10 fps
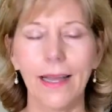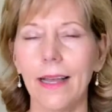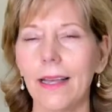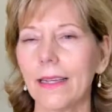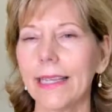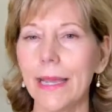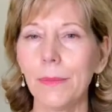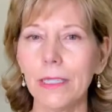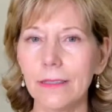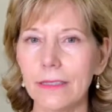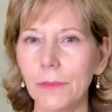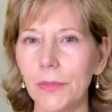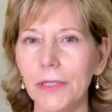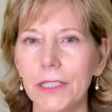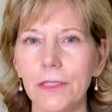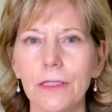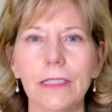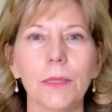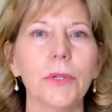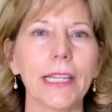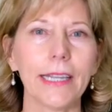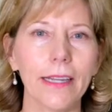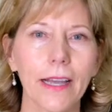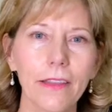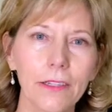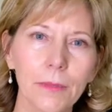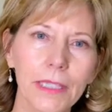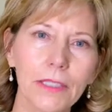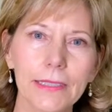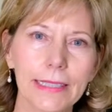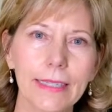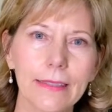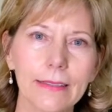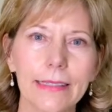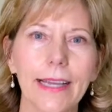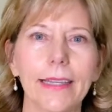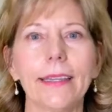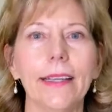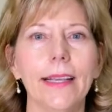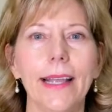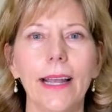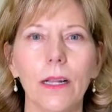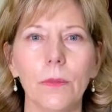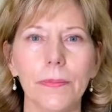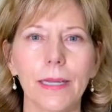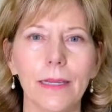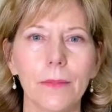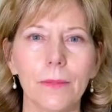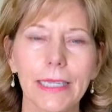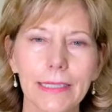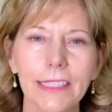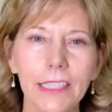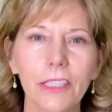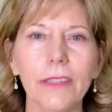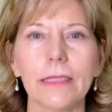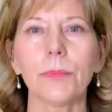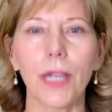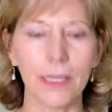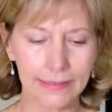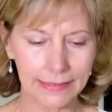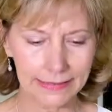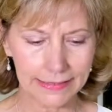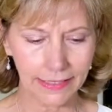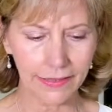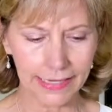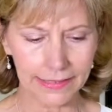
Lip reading: Chemicals are produced to bring in other immune cells that help continue this process till things are